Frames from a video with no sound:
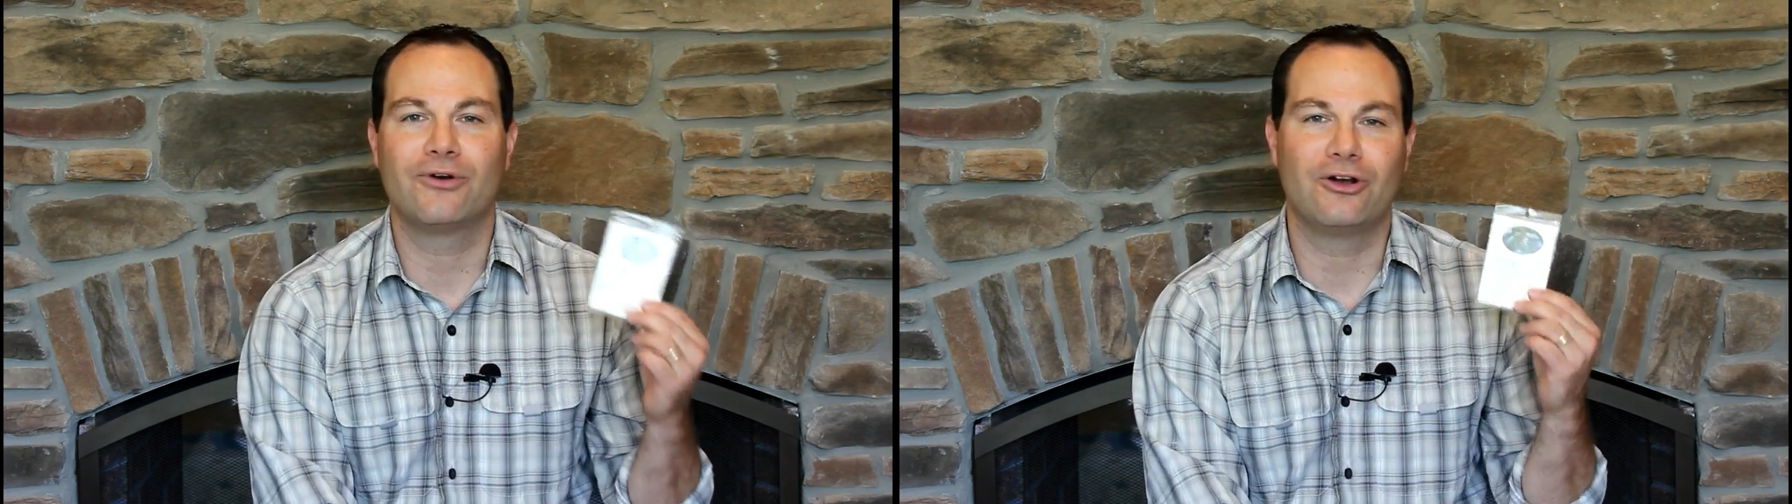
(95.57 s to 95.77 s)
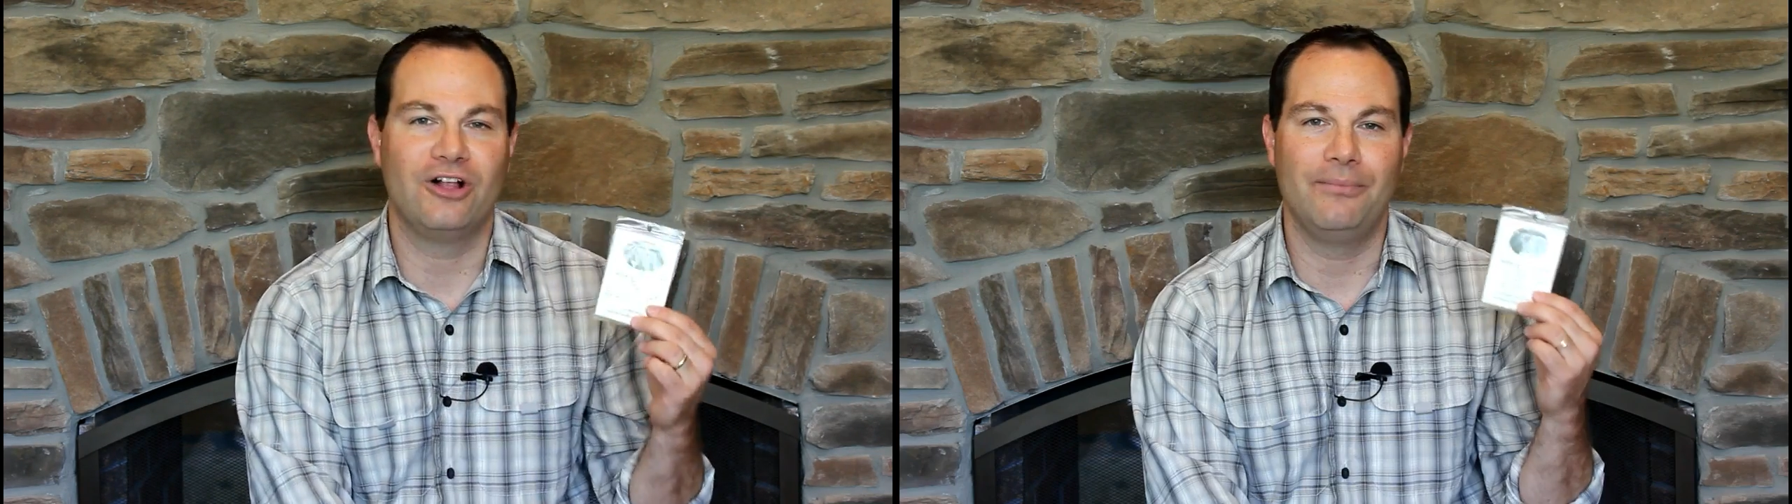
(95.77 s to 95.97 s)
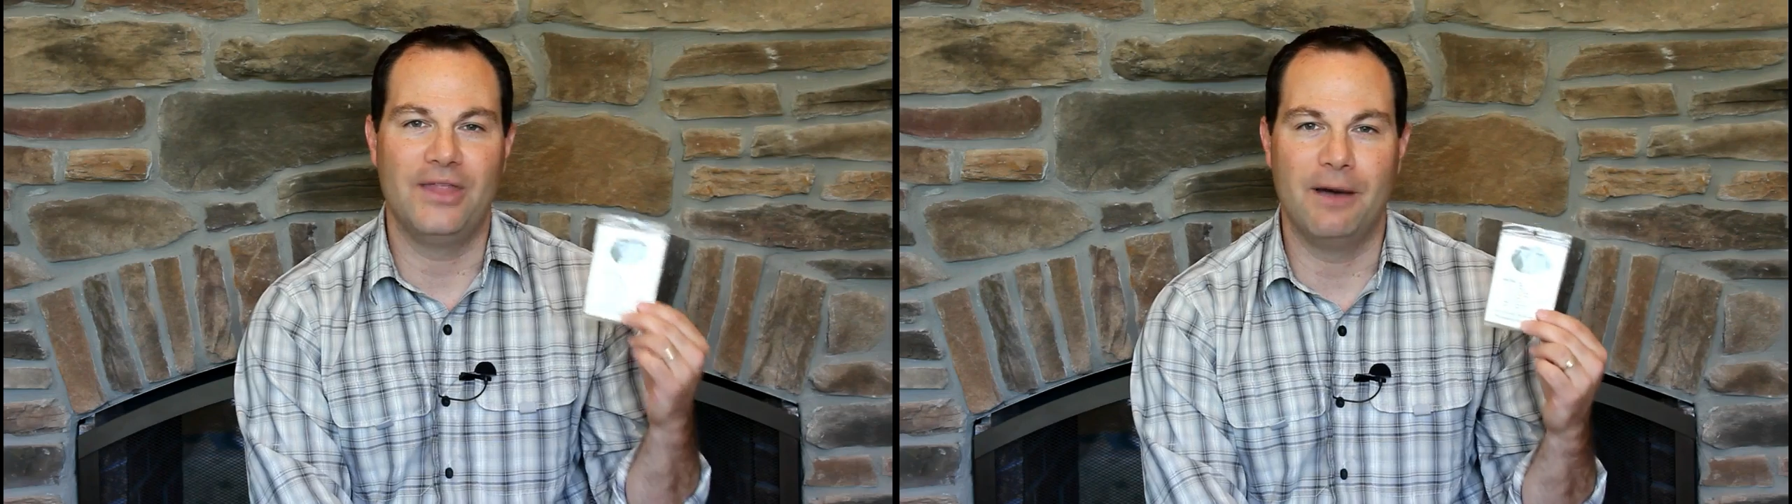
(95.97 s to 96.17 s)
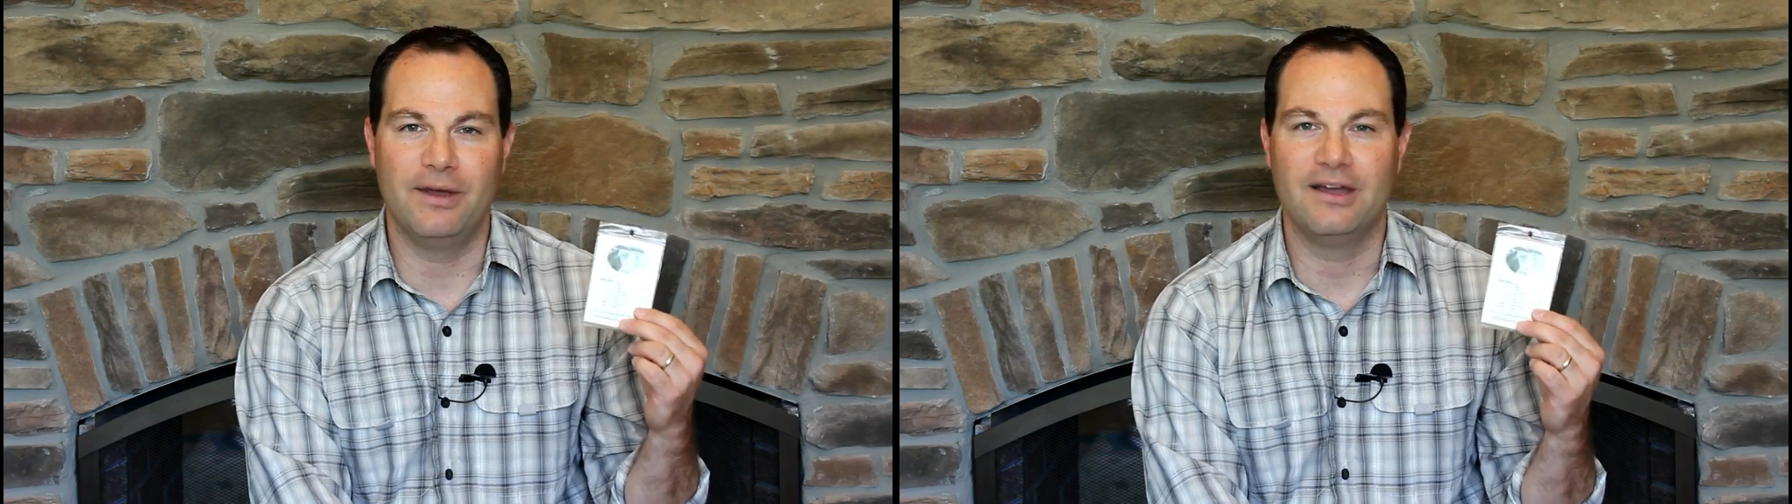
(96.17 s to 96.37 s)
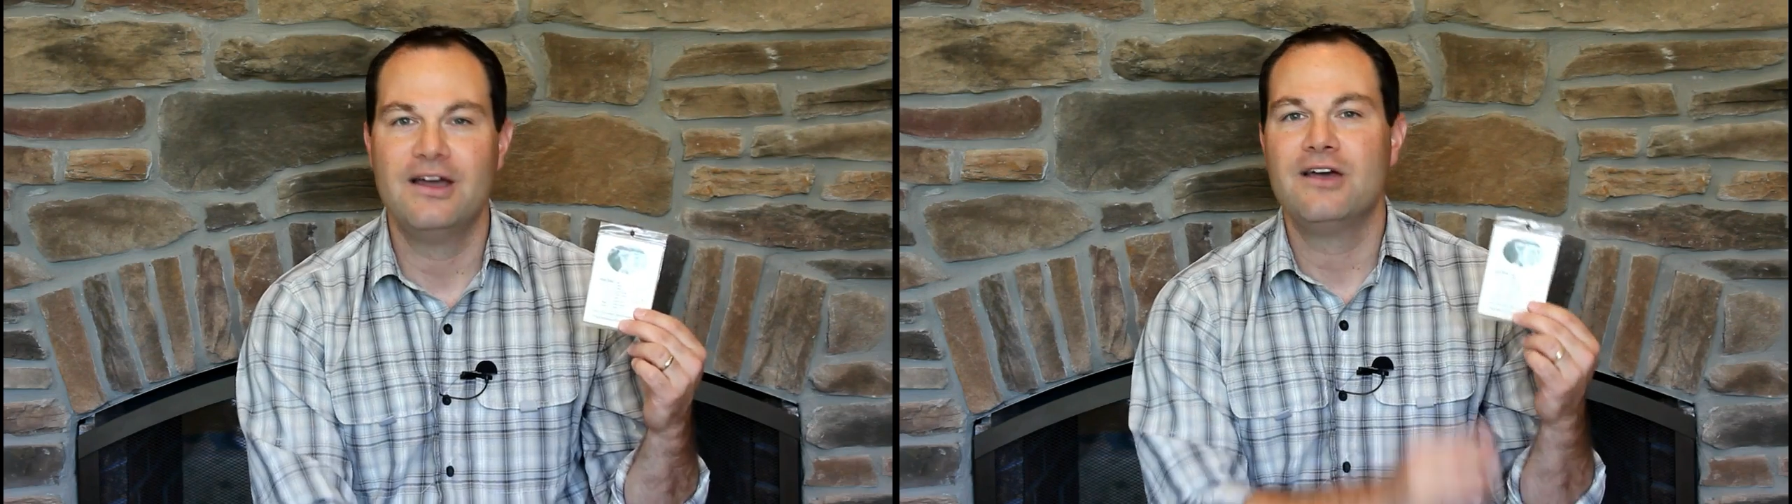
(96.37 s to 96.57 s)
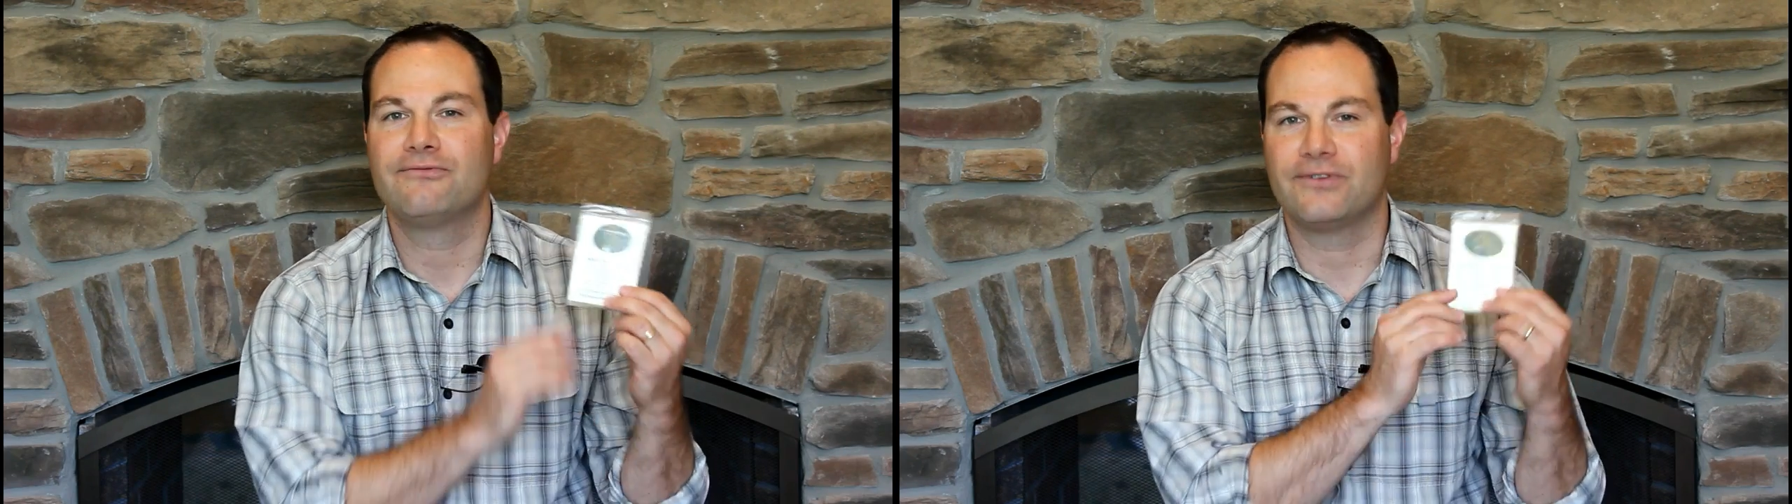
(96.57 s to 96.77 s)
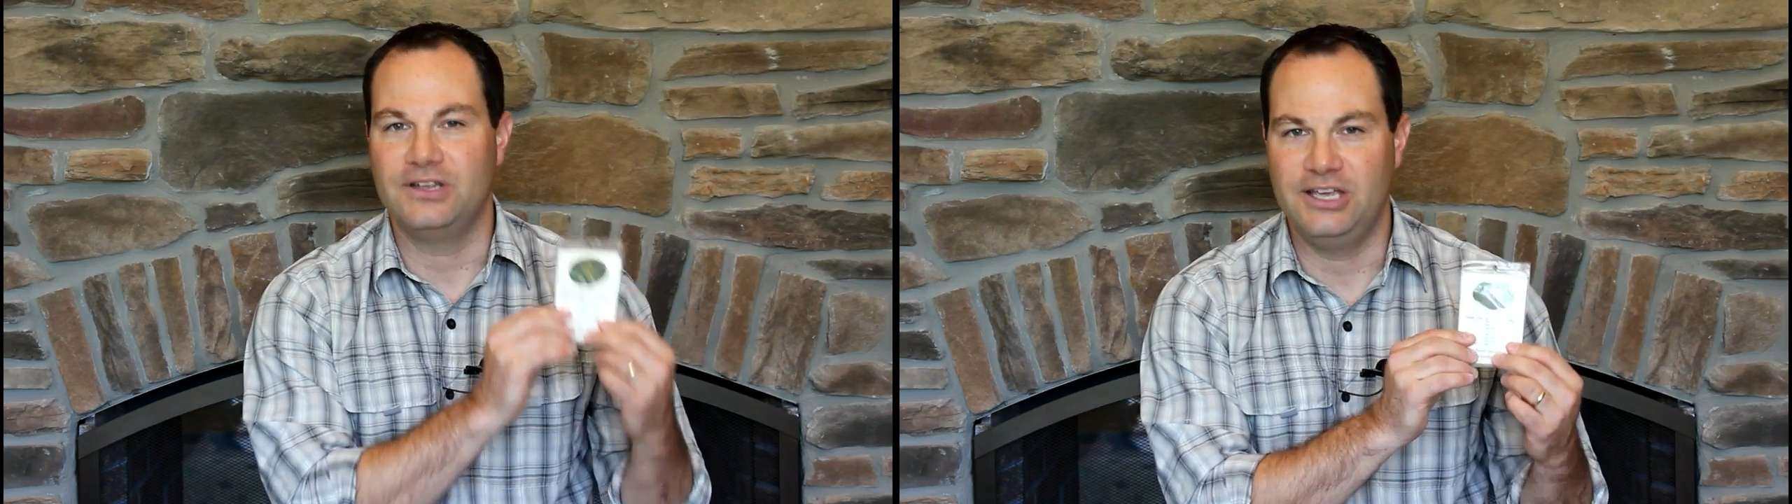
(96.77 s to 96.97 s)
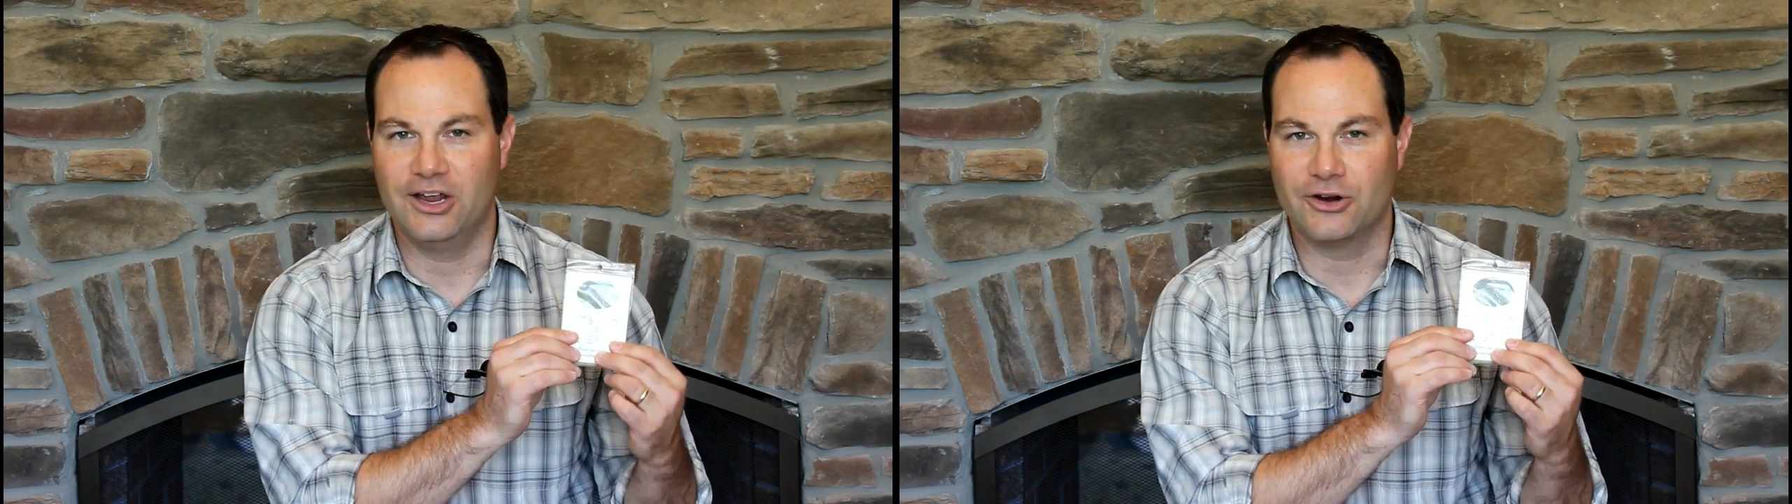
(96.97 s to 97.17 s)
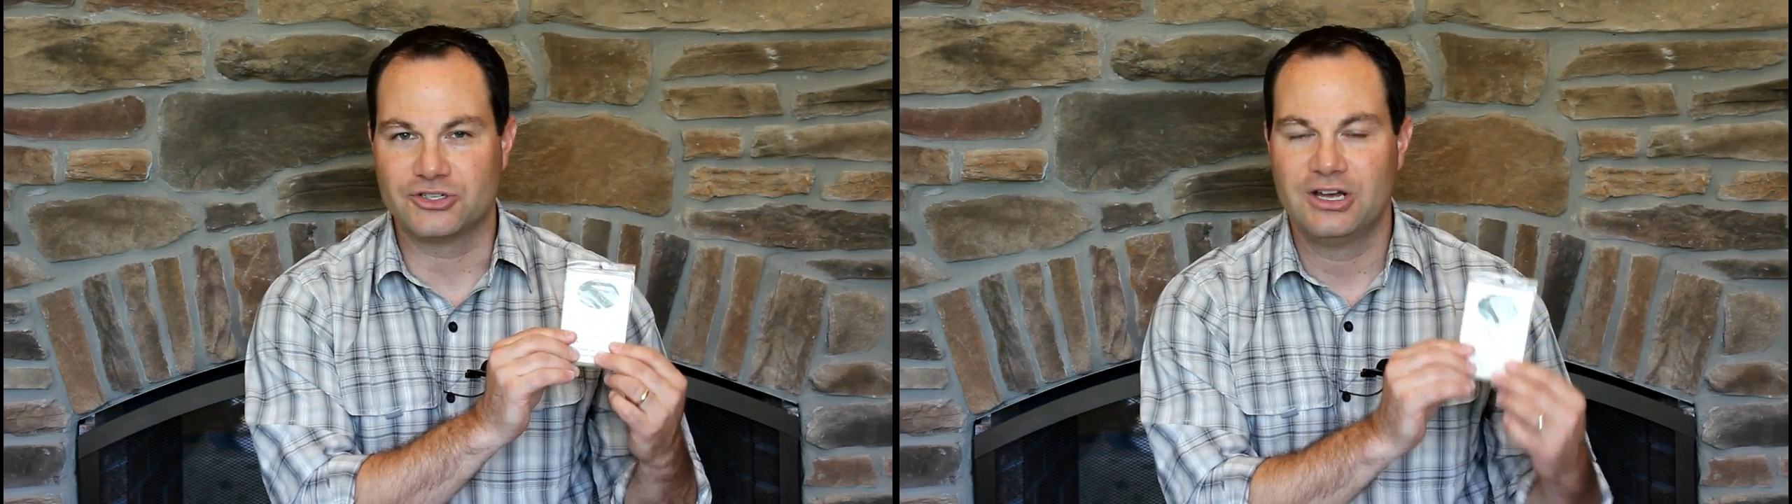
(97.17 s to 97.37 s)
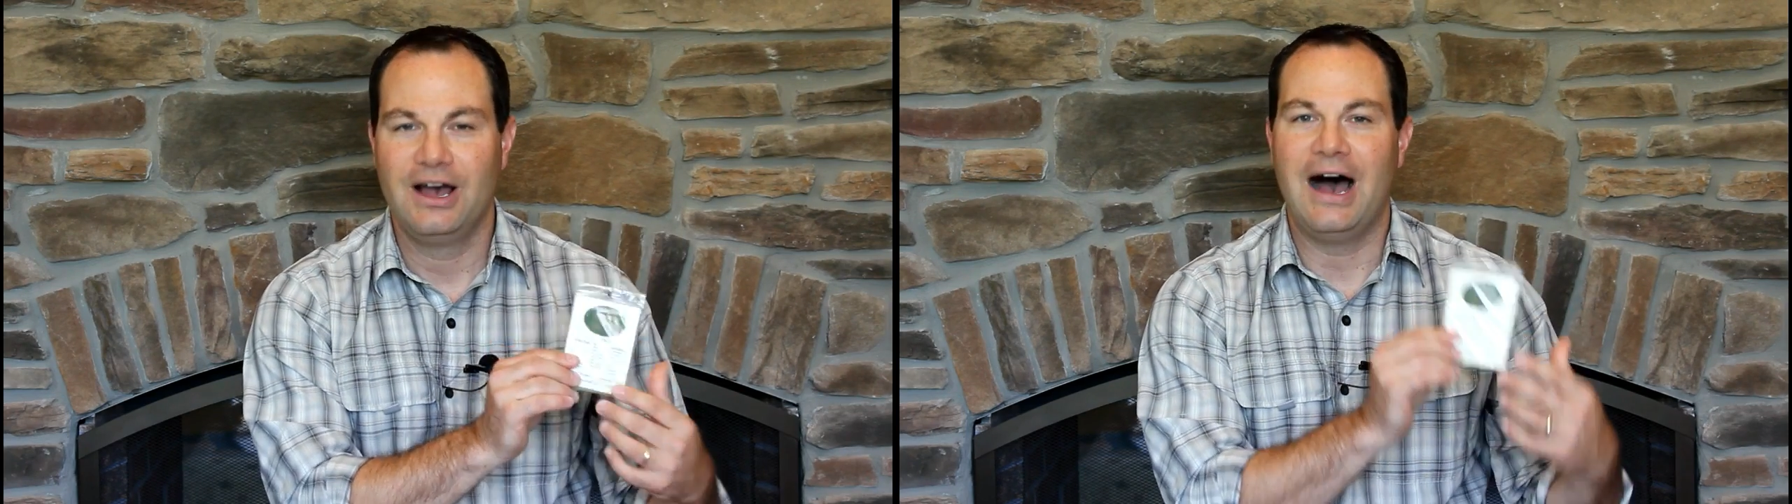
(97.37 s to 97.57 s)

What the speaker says: Club dubbing for years.